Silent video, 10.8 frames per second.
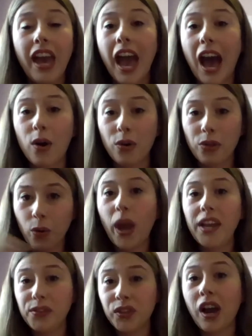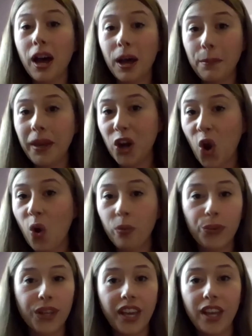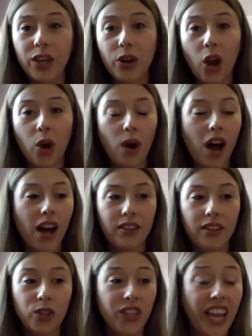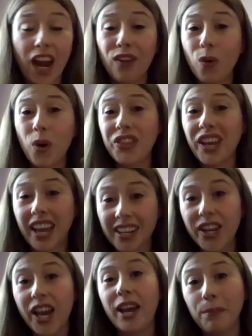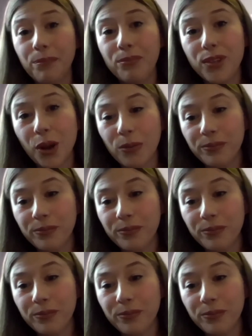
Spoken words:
how the waves come, and hopefully, you know, you take care of it one thing at a time. So